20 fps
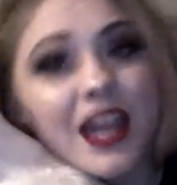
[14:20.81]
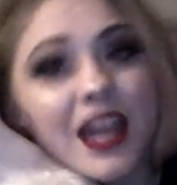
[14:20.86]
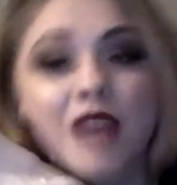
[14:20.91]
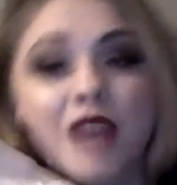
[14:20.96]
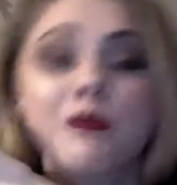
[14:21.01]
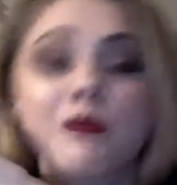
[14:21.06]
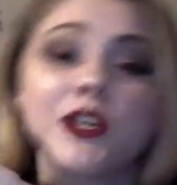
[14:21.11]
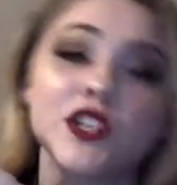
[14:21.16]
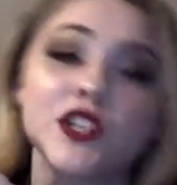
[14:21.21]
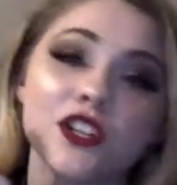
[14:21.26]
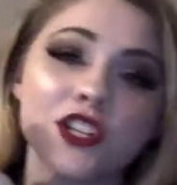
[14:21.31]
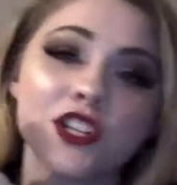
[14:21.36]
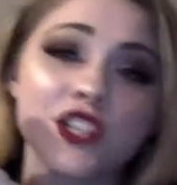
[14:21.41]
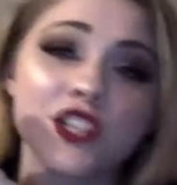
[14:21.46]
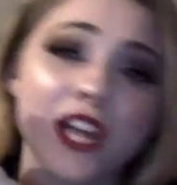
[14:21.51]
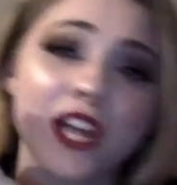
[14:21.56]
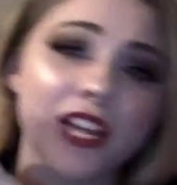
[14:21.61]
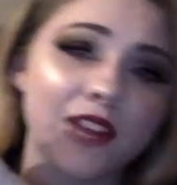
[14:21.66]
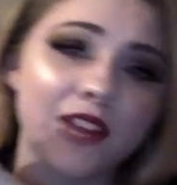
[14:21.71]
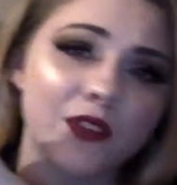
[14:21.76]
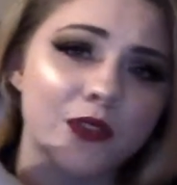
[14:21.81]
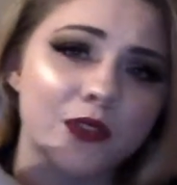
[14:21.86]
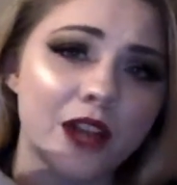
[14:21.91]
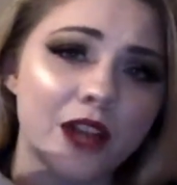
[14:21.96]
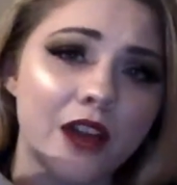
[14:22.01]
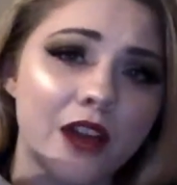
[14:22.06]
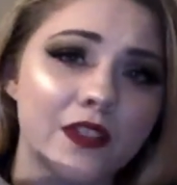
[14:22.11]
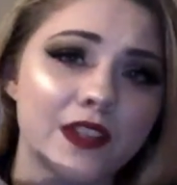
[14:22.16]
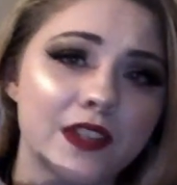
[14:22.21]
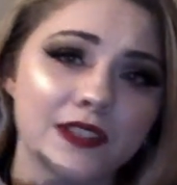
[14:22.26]
And be sure to check everyone
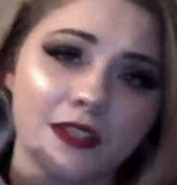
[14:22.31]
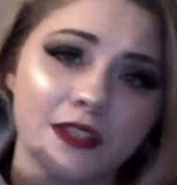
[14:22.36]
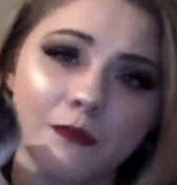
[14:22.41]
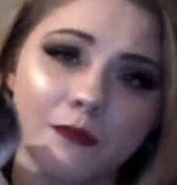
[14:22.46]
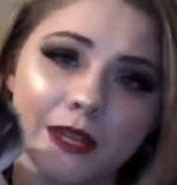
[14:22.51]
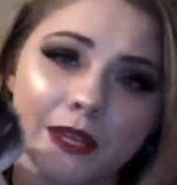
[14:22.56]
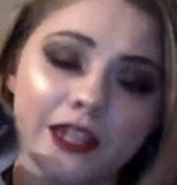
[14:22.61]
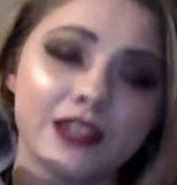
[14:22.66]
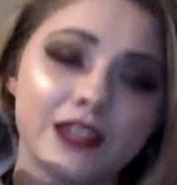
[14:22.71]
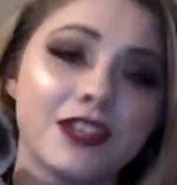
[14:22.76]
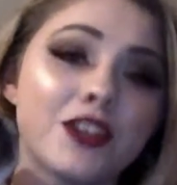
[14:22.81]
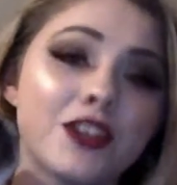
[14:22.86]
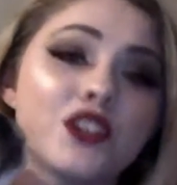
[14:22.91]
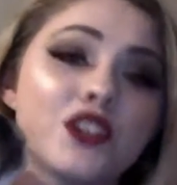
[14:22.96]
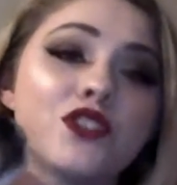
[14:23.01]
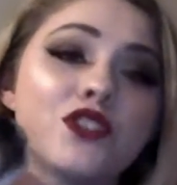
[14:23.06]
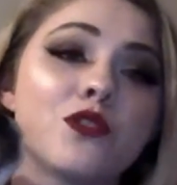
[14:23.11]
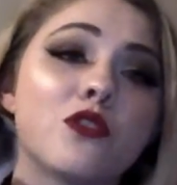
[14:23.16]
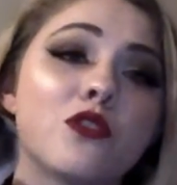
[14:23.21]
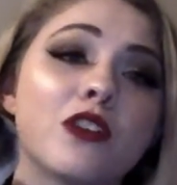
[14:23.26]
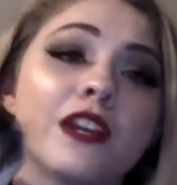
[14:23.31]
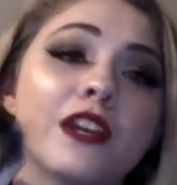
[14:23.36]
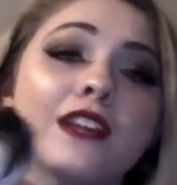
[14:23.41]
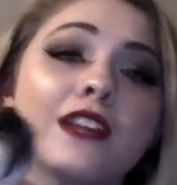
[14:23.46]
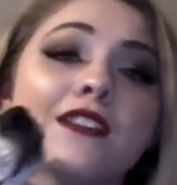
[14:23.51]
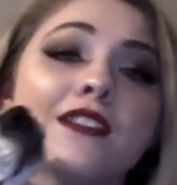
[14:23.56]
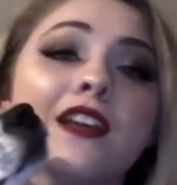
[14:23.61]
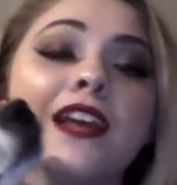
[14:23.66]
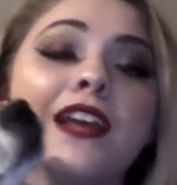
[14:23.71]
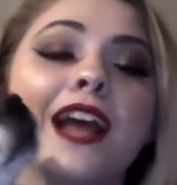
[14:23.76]
out that submitted their
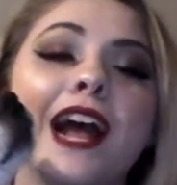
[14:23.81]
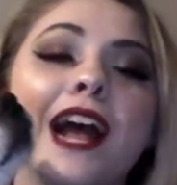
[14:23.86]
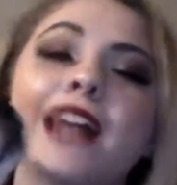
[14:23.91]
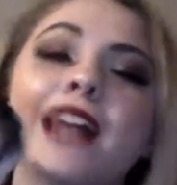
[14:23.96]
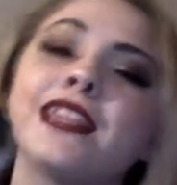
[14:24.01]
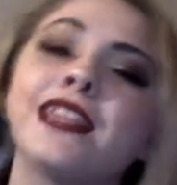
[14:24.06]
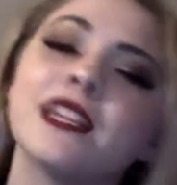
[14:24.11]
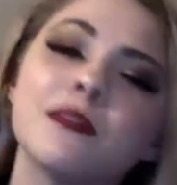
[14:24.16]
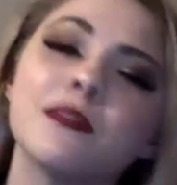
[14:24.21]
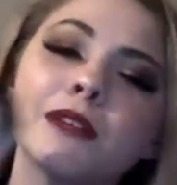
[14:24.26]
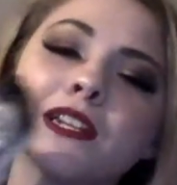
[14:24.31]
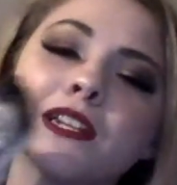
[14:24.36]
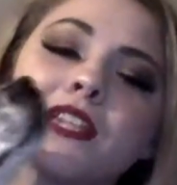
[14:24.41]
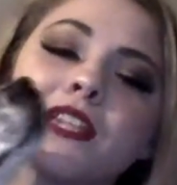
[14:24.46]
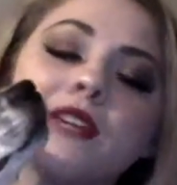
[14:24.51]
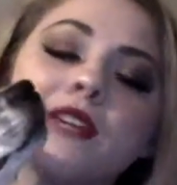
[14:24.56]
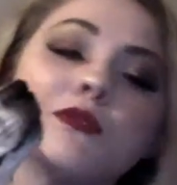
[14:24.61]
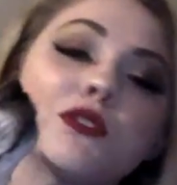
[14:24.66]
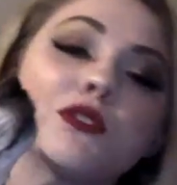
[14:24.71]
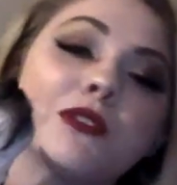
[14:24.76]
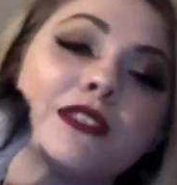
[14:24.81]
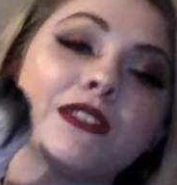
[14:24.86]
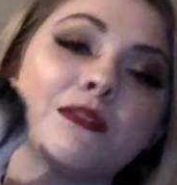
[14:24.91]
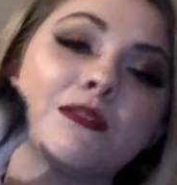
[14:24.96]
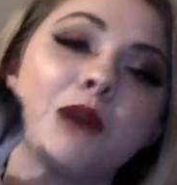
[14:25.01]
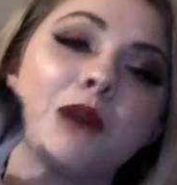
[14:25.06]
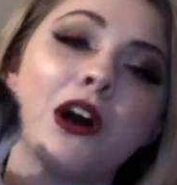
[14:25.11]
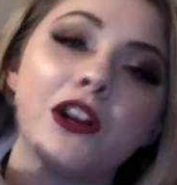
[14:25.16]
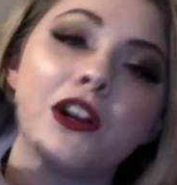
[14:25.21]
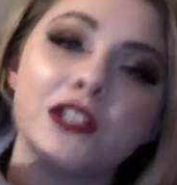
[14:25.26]
stories. I think I'm going to keep doing
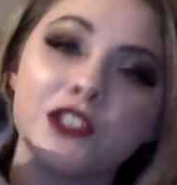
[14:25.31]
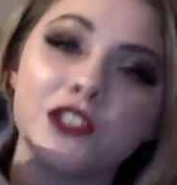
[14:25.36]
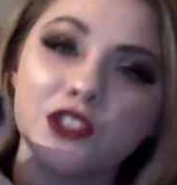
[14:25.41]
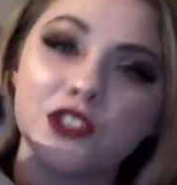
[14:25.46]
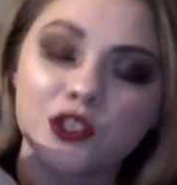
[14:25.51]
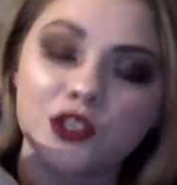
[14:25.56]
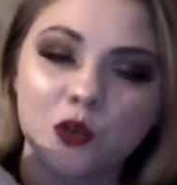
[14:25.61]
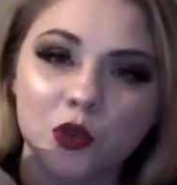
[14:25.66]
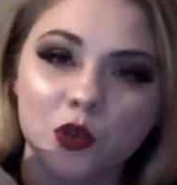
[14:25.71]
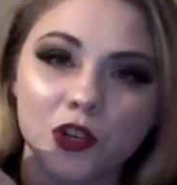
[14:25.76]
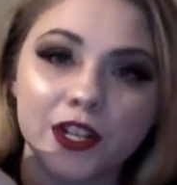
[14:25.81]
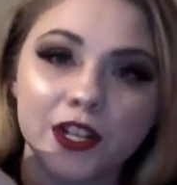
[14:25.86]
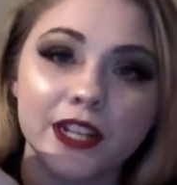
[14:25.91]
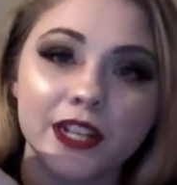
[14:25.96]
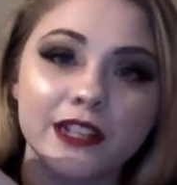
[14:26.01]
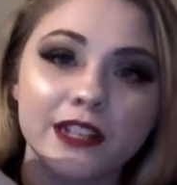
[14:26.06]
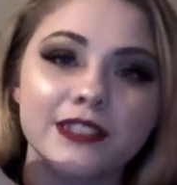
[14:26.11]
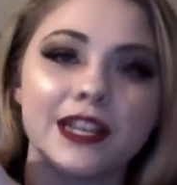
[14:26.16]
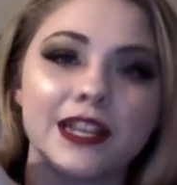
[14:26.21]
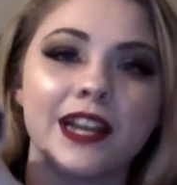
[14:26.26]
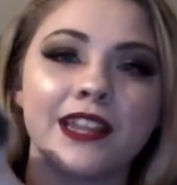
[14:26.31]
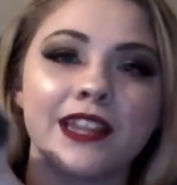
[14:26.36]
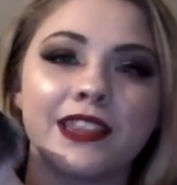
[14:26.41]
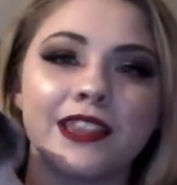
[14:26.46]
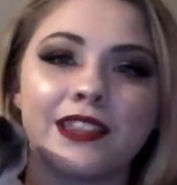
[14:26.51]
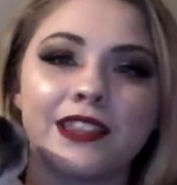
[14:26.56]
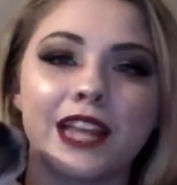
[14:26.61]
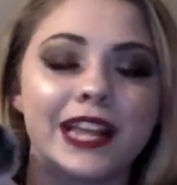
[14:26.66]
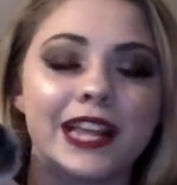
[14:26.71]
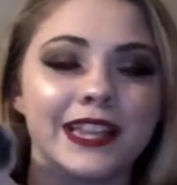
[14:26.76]
some haunted stories. I
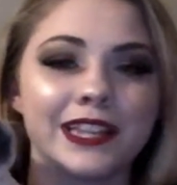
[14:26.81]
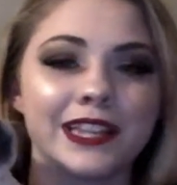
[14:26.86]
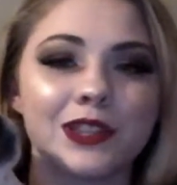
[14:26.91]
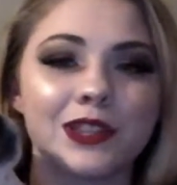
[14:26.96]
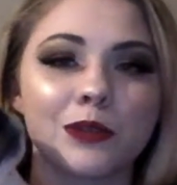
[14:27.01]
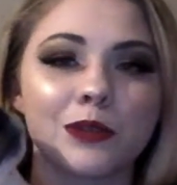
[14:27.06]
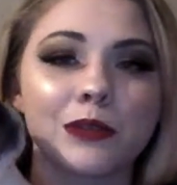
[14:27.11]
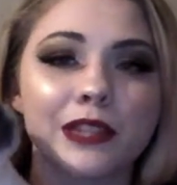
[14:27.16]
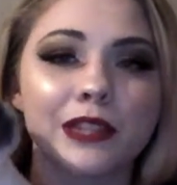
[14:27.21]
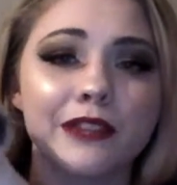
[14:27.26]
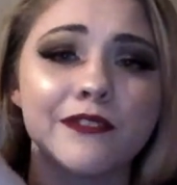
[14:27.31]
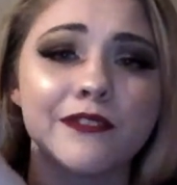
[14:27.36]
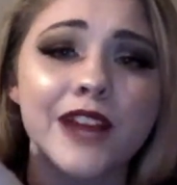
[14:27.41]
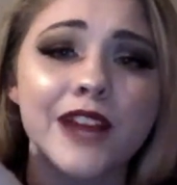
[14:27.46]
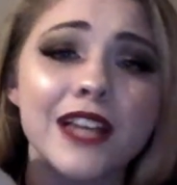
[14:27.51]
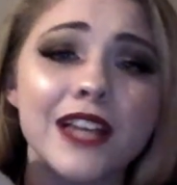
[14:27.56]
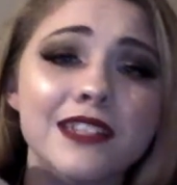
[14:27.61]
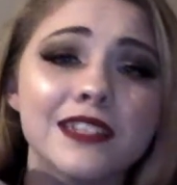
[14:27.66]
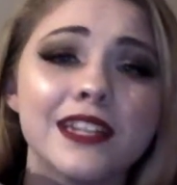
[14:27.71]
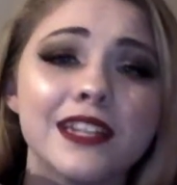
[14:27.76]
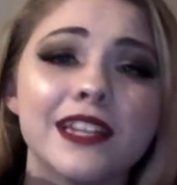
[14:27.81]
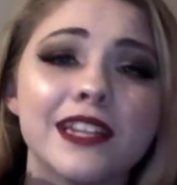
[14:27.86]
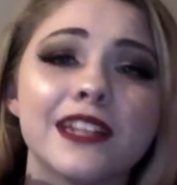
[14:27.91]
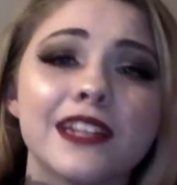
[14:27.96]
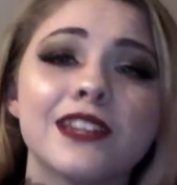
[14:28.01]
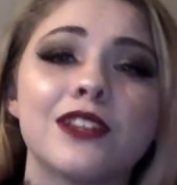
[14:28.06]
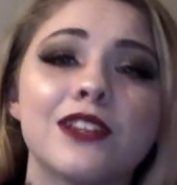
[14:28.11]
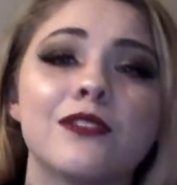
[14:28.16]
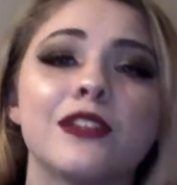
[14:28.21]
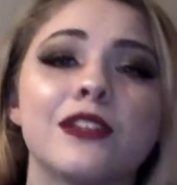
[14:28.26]
think they're really
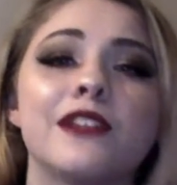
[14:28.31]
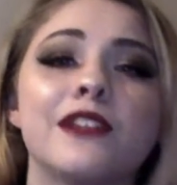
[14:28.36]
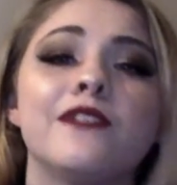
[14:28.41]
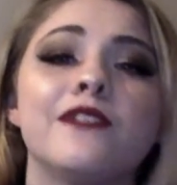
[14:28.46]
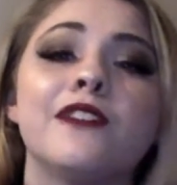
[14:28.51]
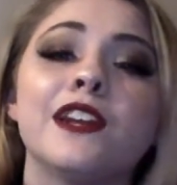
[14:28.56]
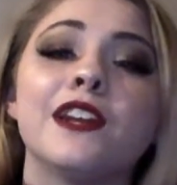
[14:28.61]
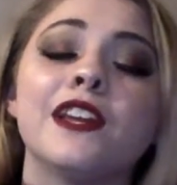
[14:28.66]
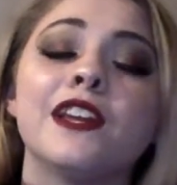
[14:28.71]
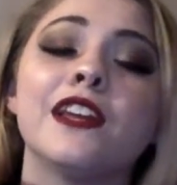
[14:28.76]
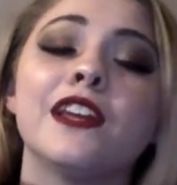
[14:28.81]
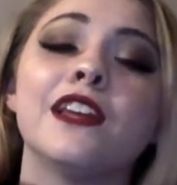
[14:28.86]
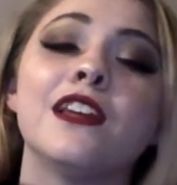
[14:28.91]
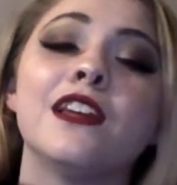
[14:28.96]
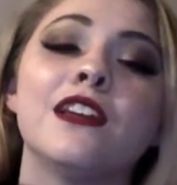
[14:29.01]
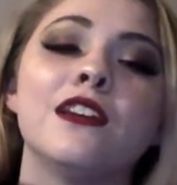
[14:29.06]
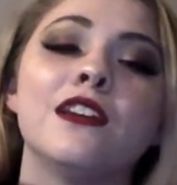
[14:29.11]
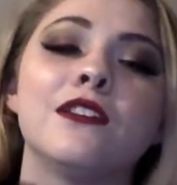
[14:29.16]
fascinating. They're really funny.